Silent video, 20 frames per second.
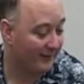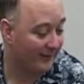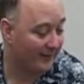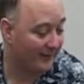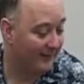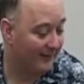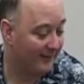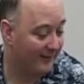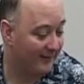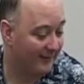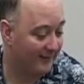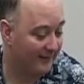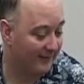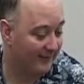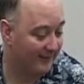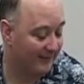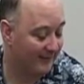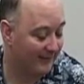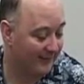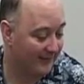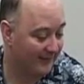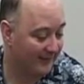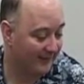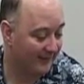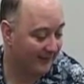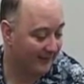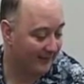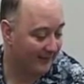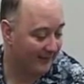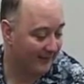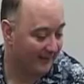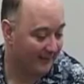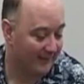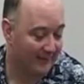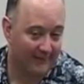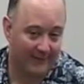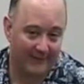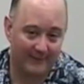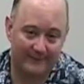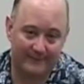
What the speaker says: Nothing is said.